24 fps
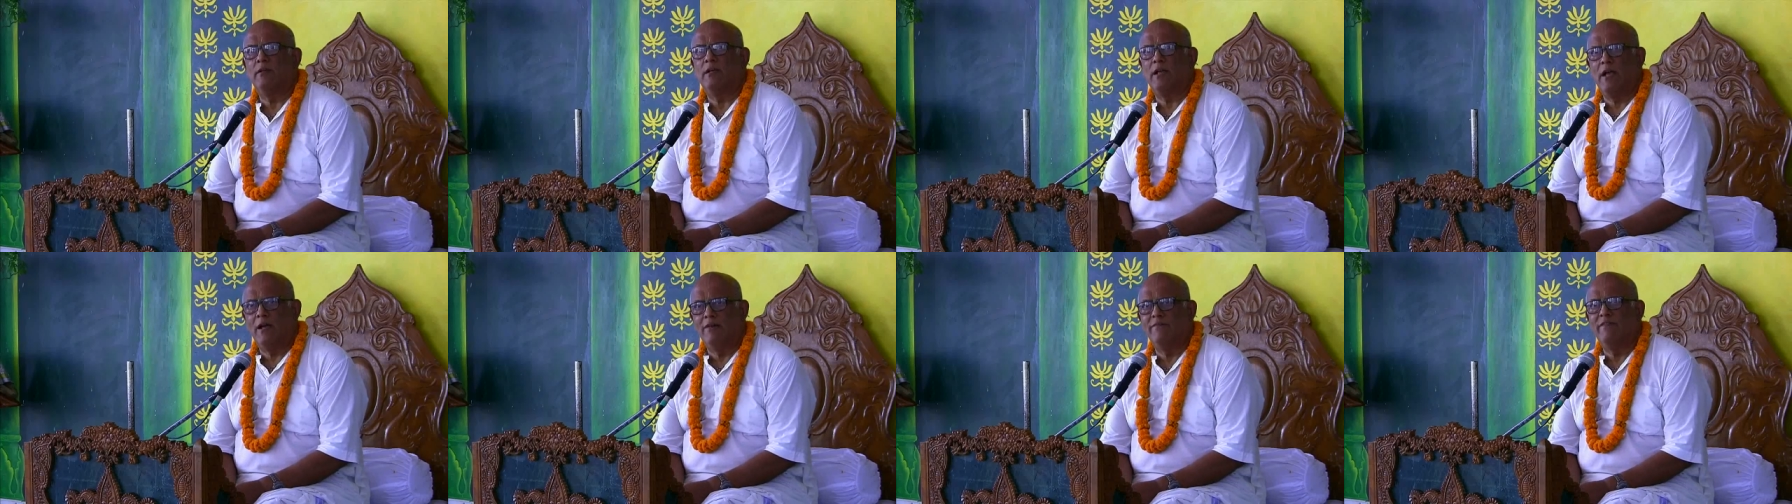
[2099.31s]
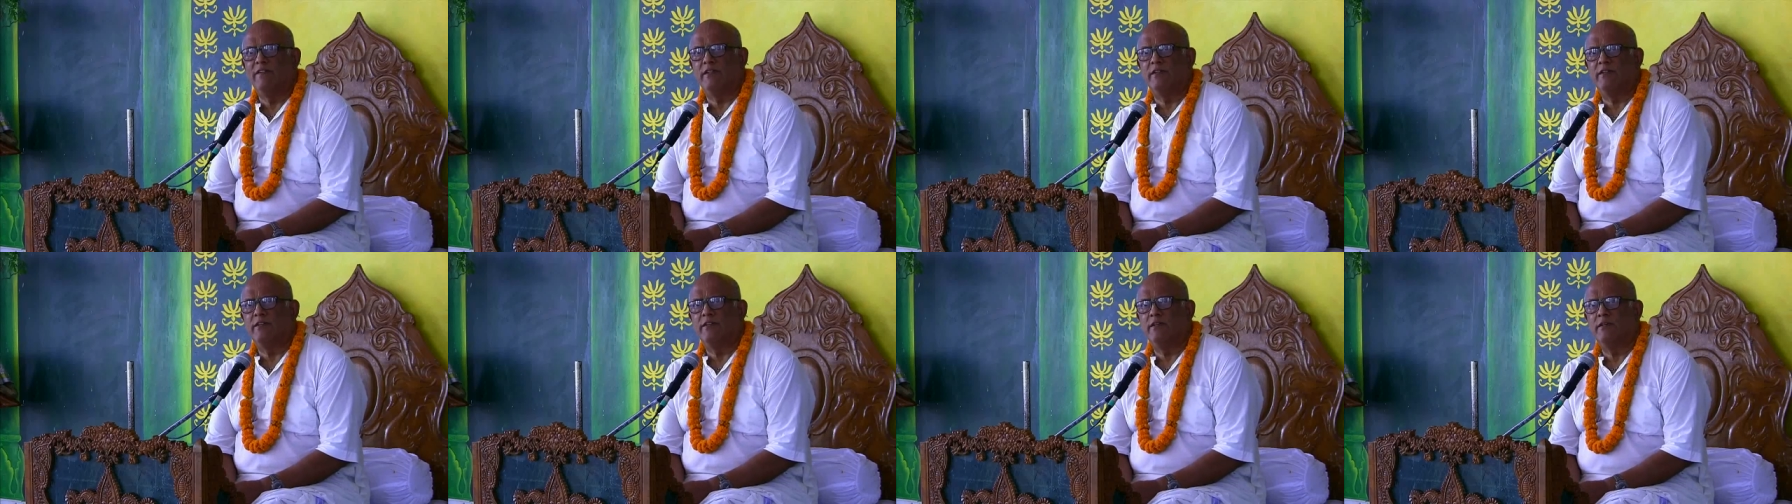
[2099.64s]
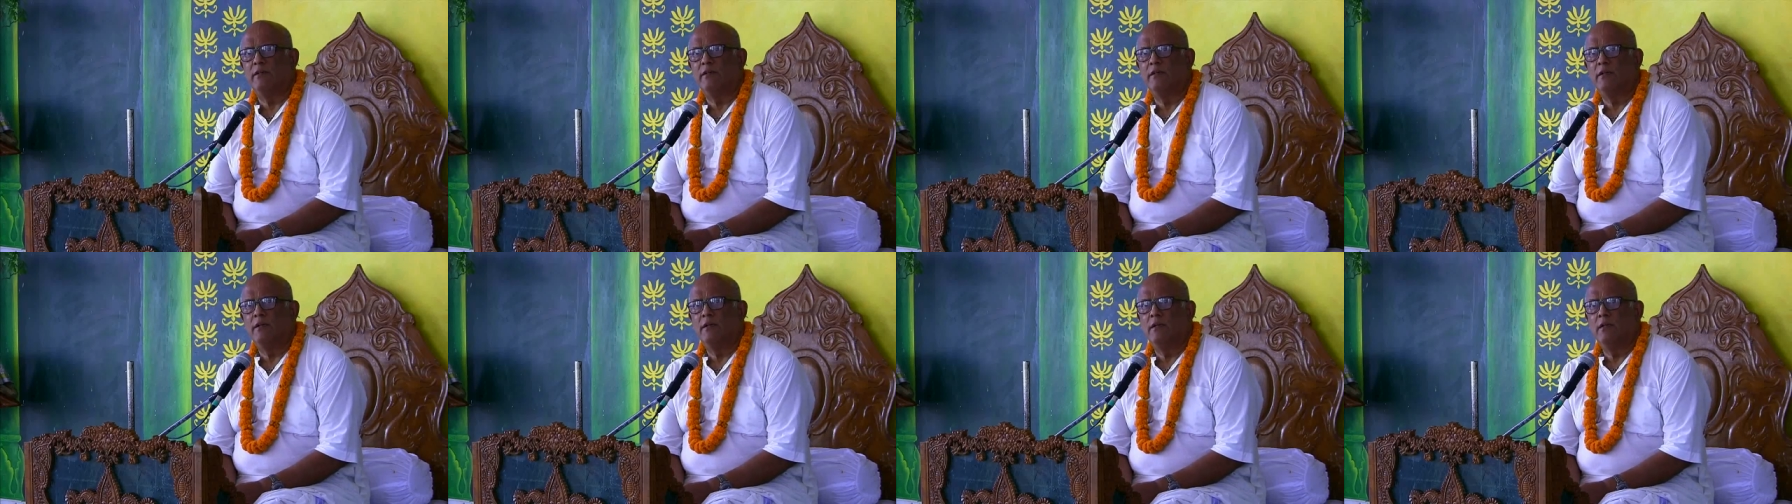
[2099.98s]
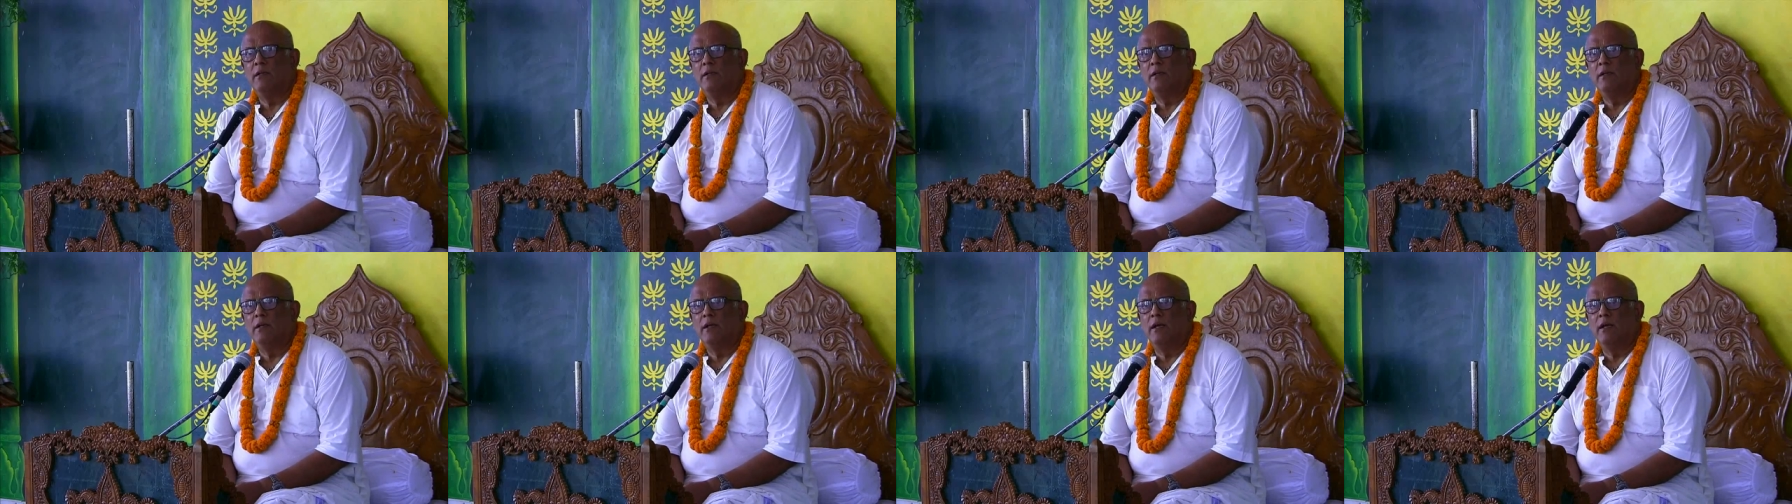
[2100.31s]
covered,
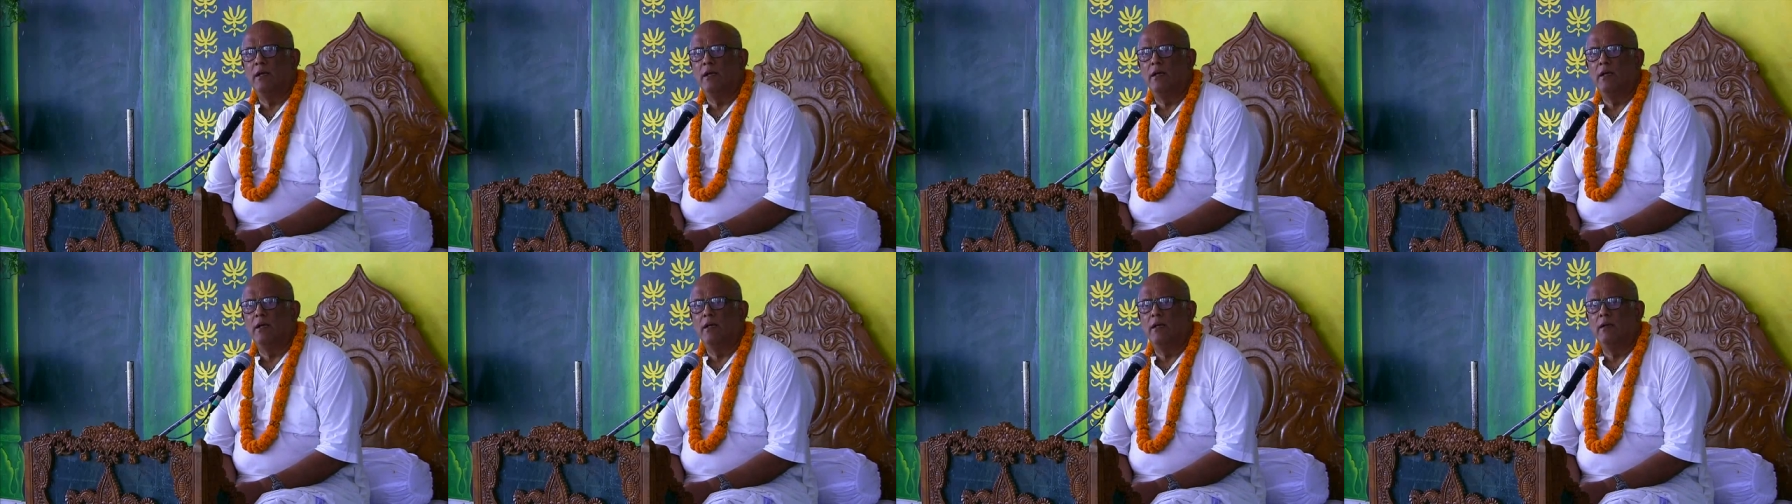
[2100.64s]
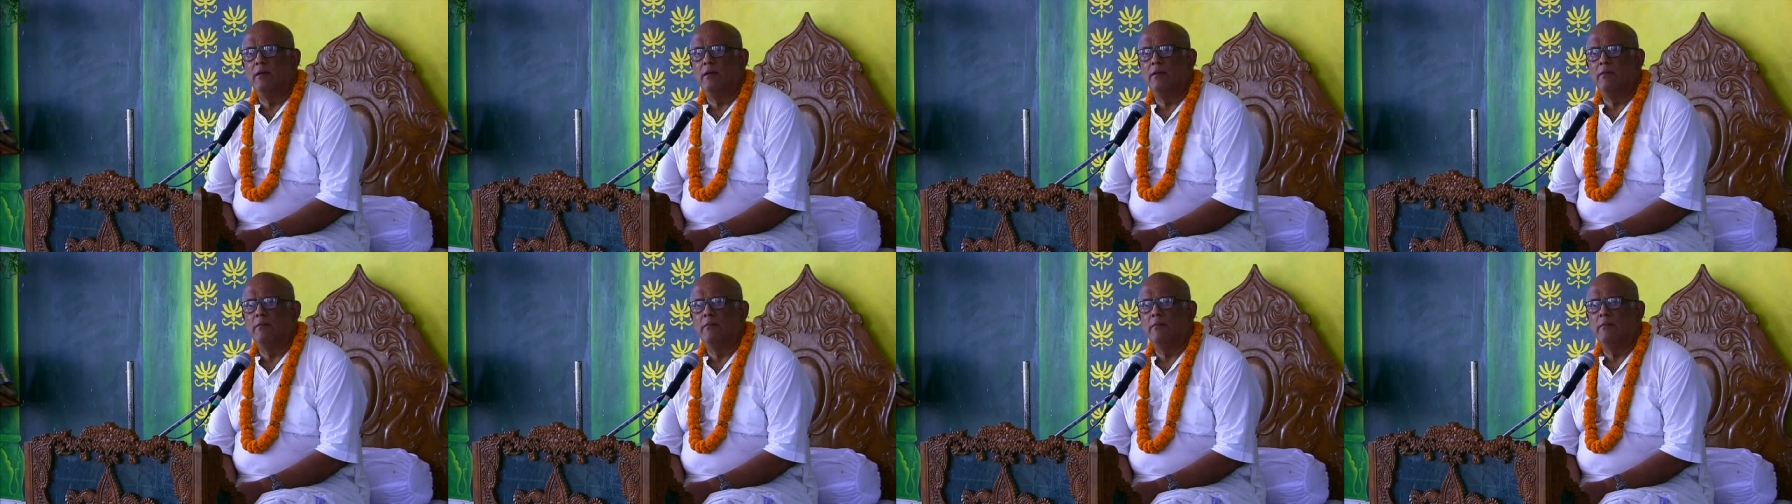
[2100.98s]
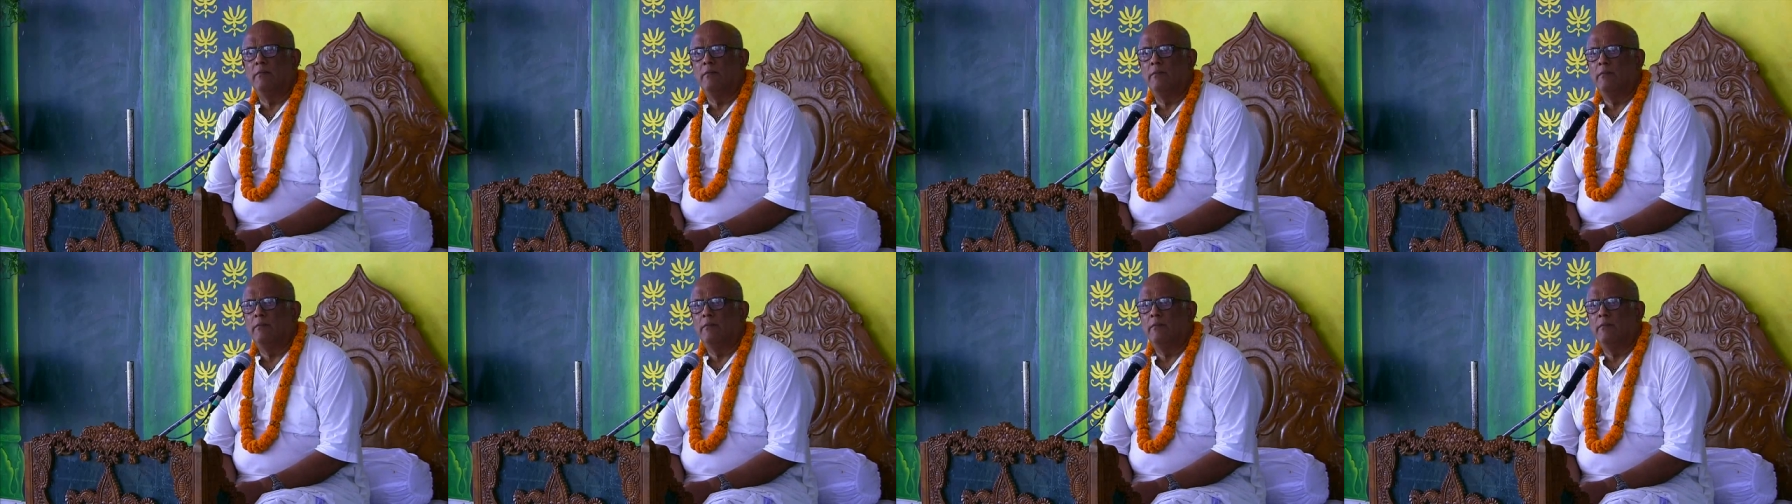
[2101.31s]
uh,